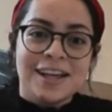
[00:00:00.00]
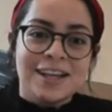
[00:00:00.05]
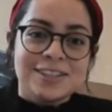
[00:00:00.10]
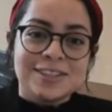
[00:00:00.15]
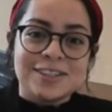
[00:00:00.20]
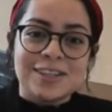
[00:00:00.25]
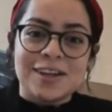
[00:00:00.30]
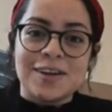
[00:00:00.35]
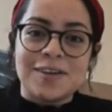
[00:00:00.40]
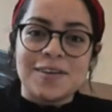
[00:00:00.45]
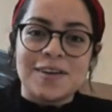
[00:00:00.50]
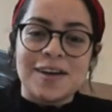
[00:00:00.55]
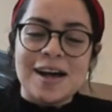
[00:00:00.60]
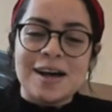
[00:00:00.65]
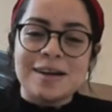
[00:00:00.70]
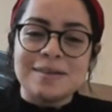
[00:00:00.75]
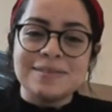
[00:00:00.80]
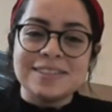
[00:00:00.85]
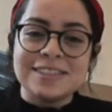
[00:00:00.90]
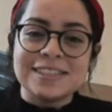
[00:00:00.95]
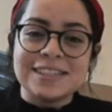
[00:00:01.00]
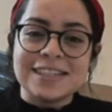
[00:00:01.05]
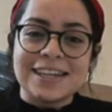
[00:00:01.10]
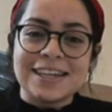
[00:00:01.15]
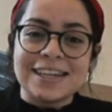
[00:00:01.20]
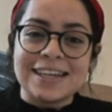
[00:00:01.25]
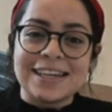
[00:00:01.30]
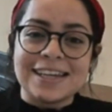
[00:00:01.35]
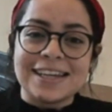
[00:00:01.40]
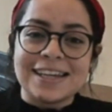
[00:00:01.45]
So I'm just
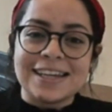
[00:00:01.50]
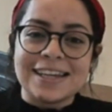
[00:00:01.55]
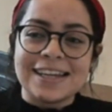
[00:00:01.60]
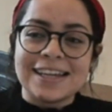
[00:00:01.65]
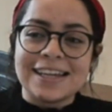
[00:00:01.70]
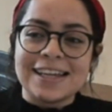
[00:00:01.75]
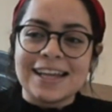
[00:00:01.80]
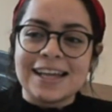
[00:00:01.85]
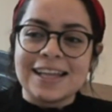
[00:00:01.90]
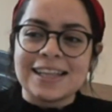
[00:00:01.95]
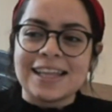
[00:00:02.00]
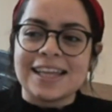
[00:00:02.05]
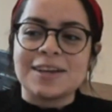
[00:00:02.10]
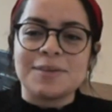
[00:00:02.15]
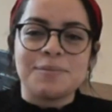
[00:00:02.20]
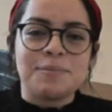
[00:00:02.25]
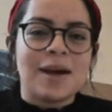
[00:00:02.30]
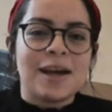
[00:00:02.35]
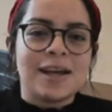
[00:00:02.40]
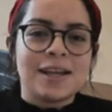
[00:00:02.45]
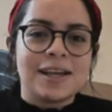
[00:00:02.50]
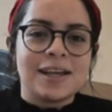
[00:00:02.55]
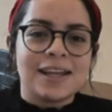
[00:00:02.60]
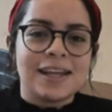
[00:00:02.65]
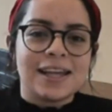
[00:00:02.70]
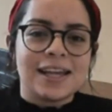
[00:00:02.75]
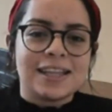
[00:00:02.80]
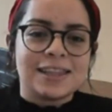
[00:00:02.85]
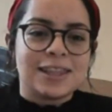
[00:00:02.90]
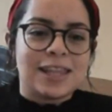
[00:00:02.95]
like
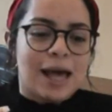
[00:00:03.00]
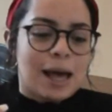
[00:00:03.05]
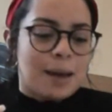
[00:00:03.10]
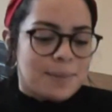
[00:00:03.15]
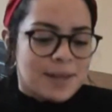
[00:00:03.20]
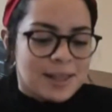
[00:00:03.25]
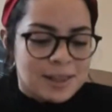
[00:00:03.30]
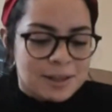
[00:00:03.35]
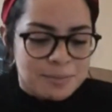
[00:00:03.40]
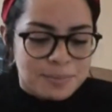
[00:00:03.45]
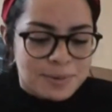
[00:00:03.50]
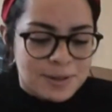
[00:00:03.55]
I'm in the